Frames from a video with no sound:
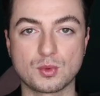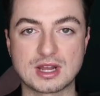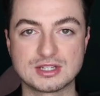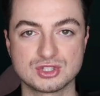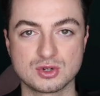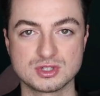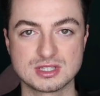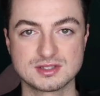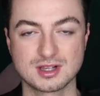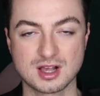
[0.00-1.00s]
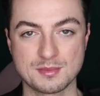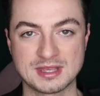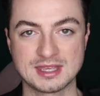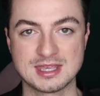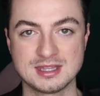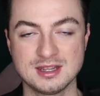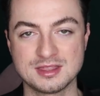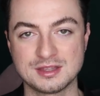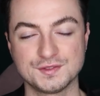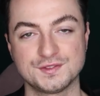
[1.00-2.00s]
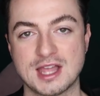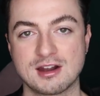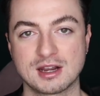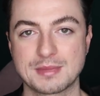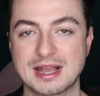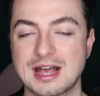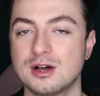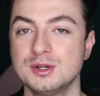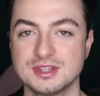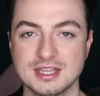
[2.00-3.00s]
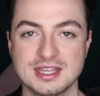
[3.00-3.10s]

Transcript: the wide shoulders coming in and then flaring back out at the